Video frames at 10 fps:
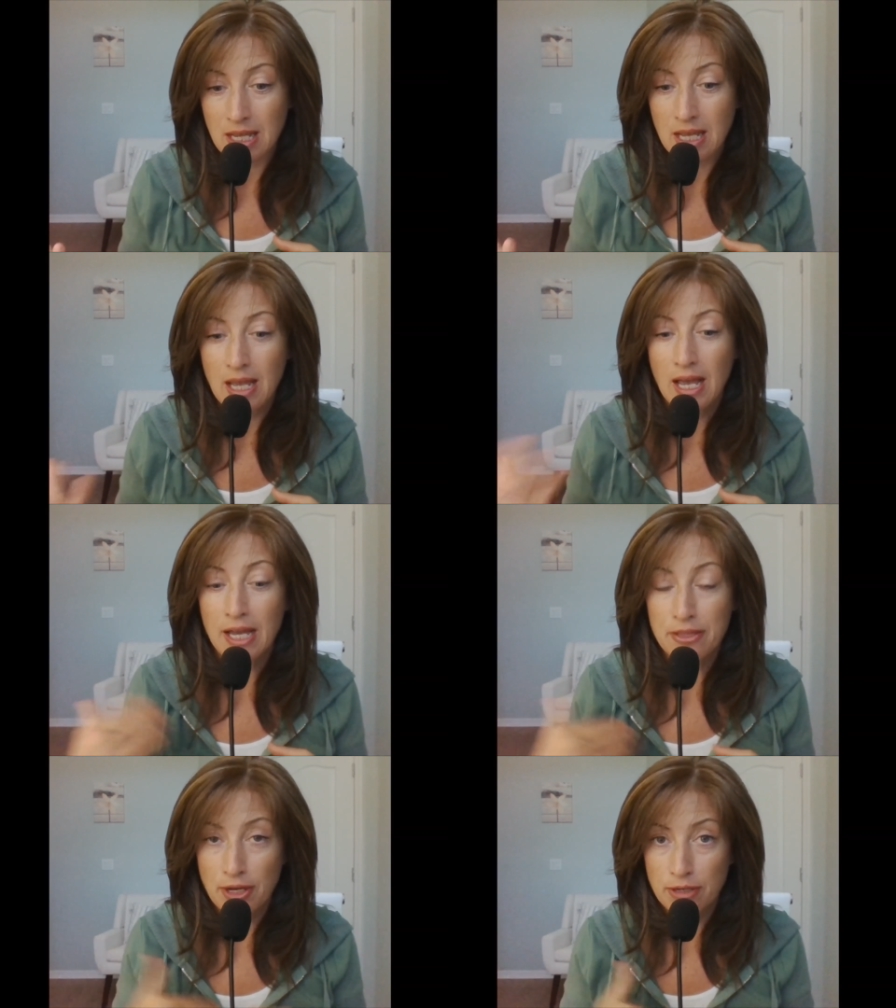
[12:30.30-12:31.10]
I
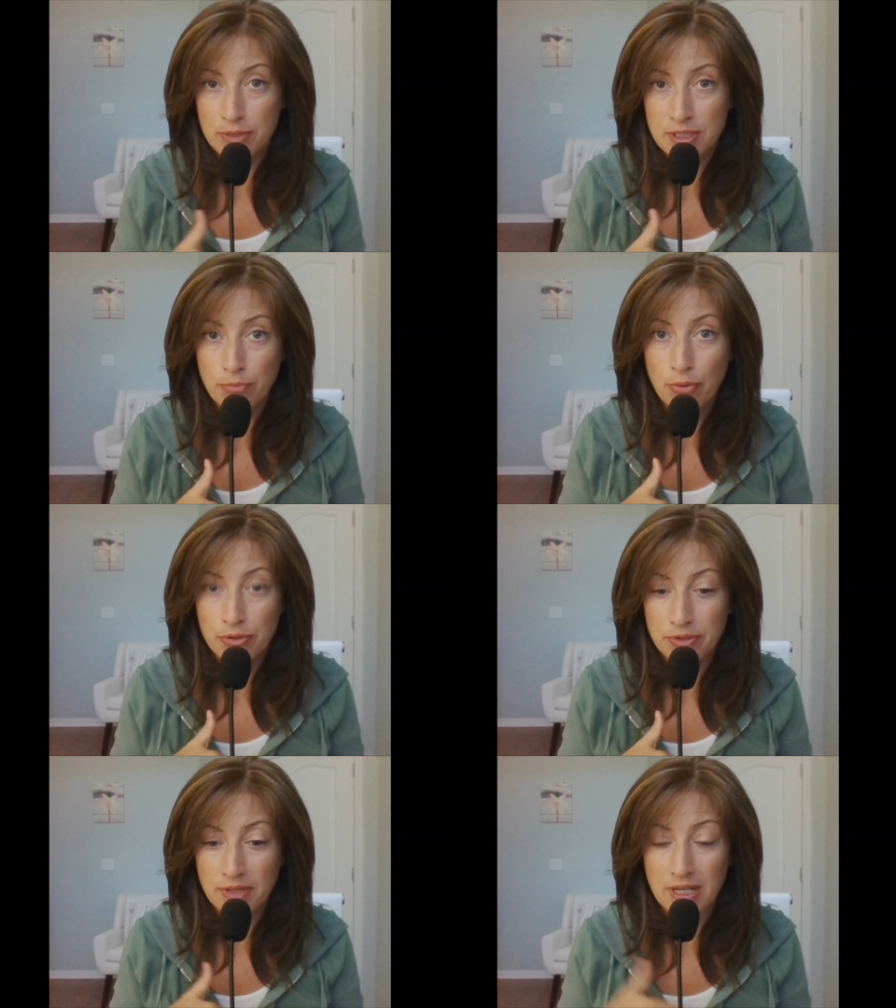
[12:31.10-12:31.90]
thought it was
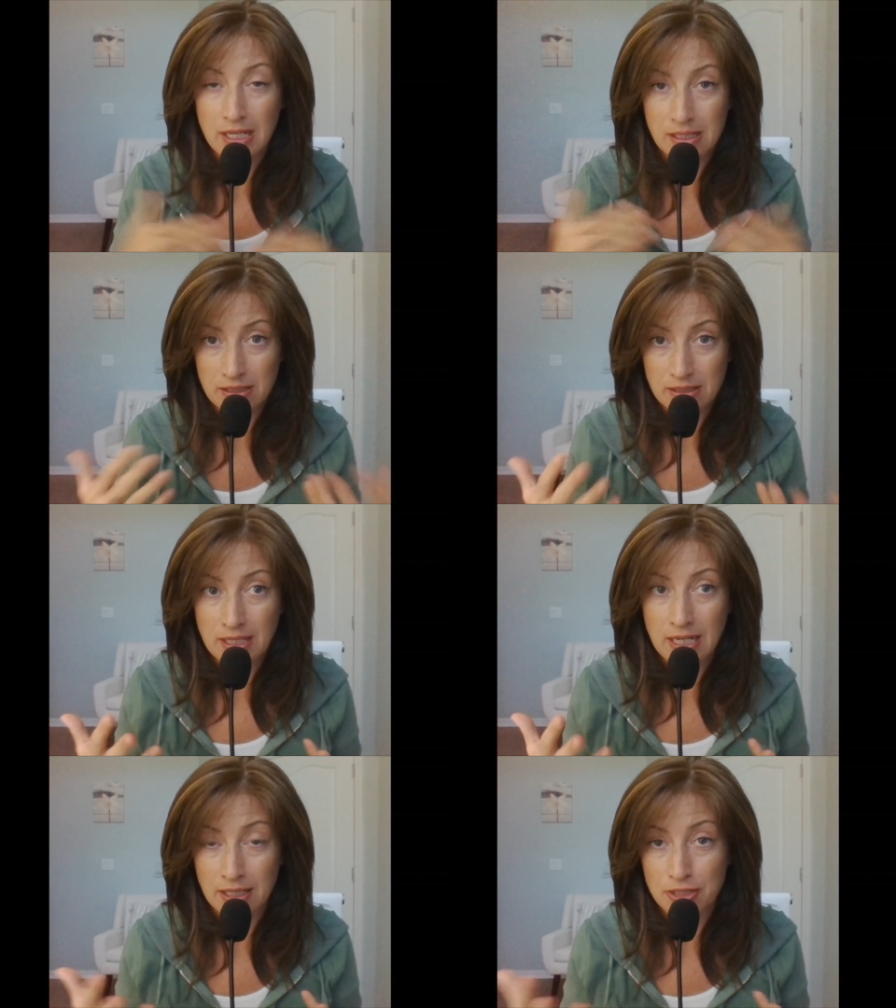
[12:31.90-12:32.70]
important that I
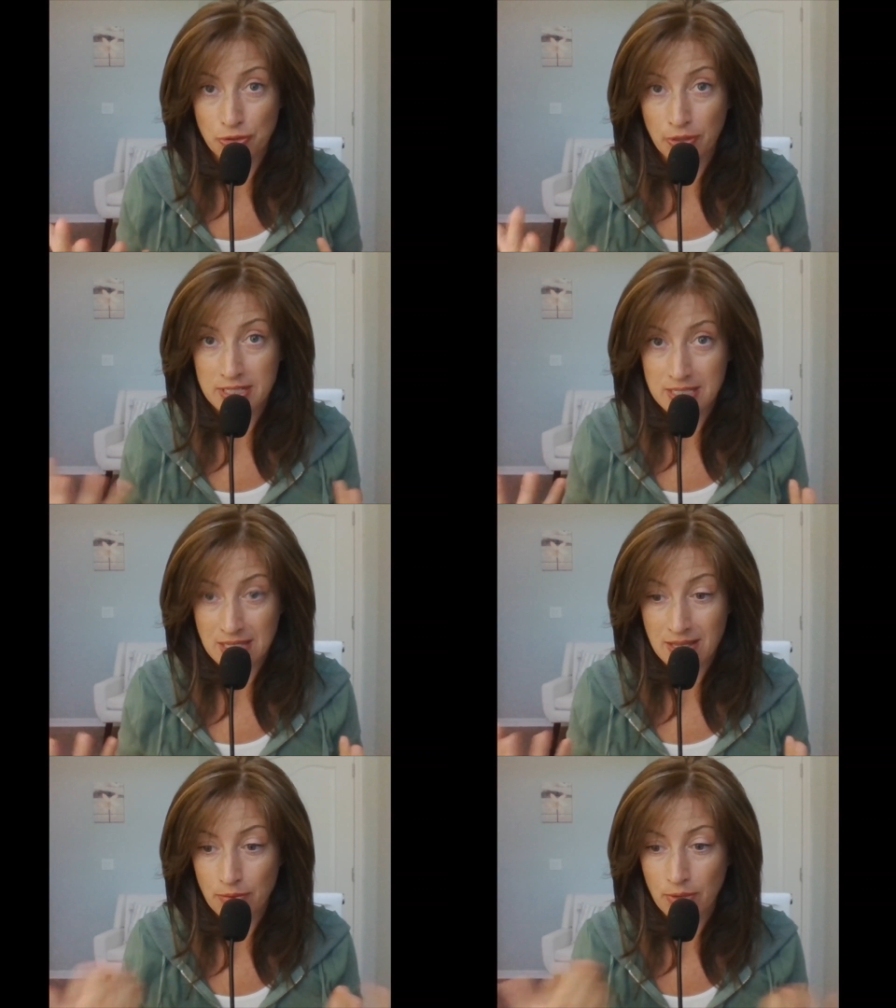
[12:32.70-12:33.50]
let you guys see
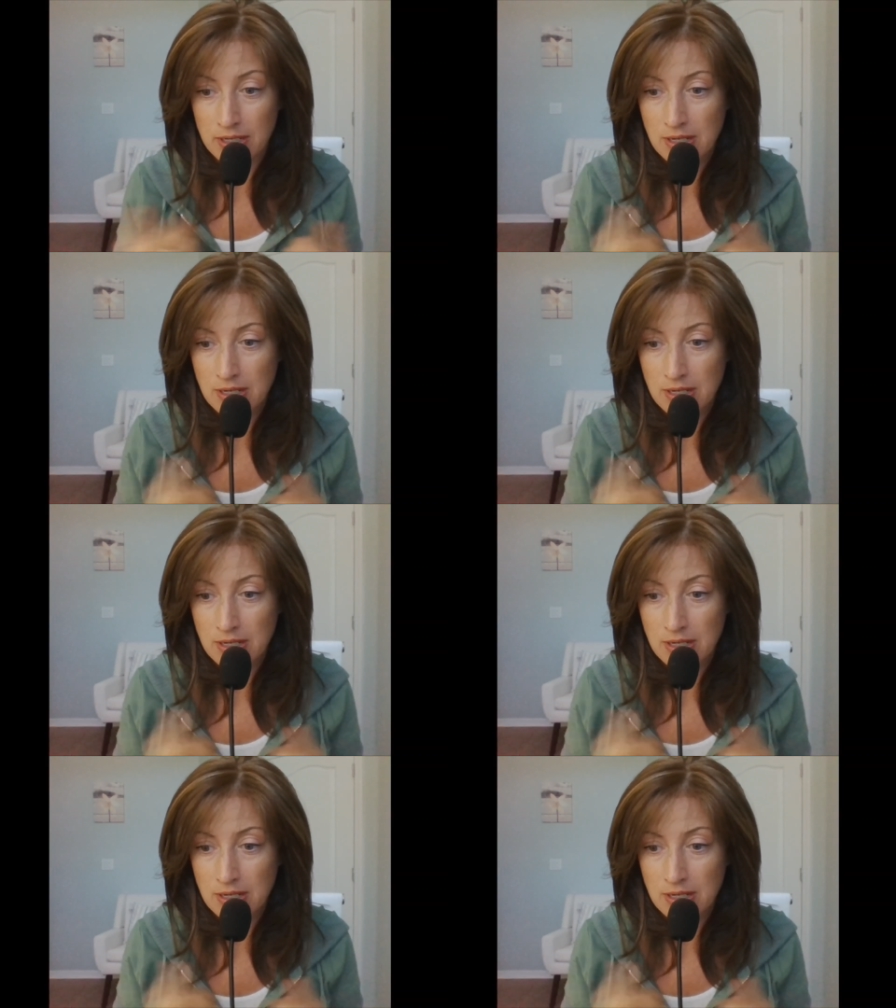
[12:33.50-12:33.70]
that one.